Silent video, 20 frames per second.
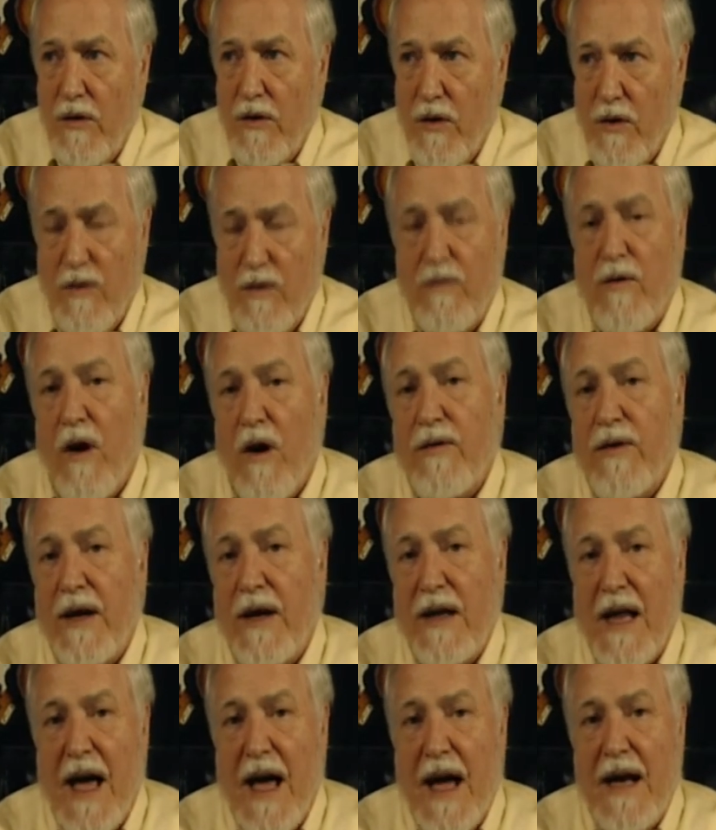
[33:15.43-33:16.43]
You're involved
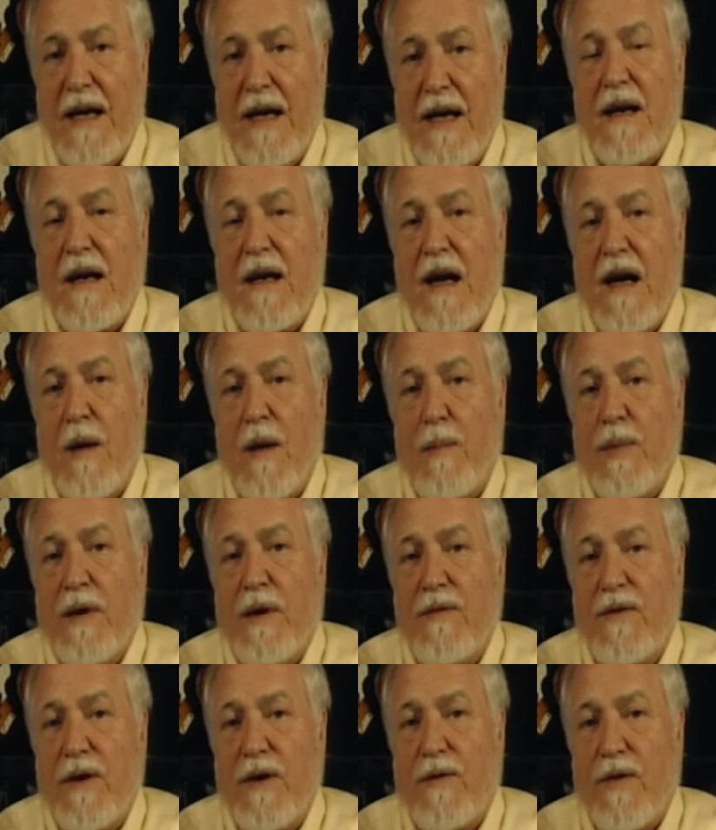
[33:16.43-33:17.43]
online in a couple of
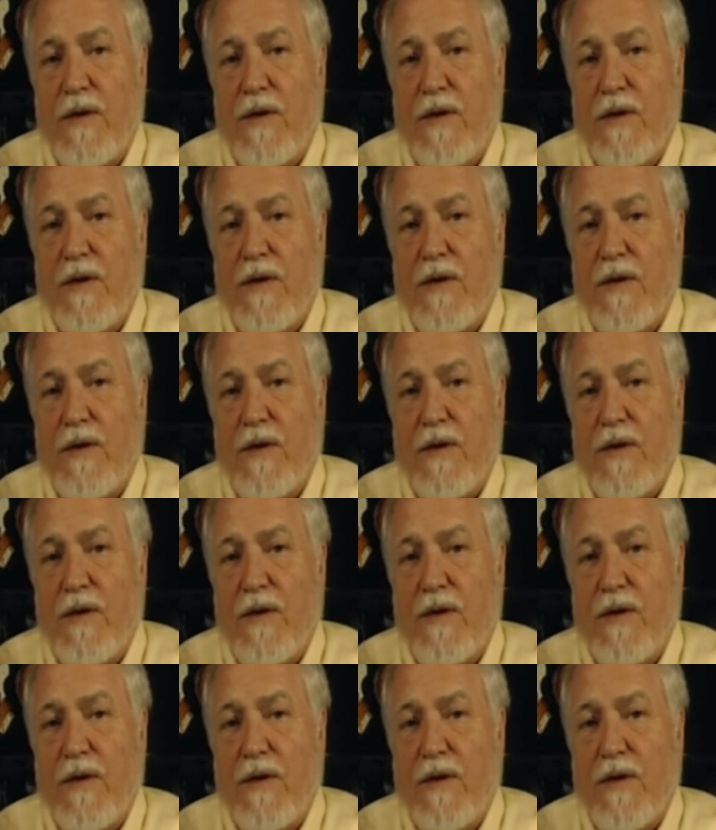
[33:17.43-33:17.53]
different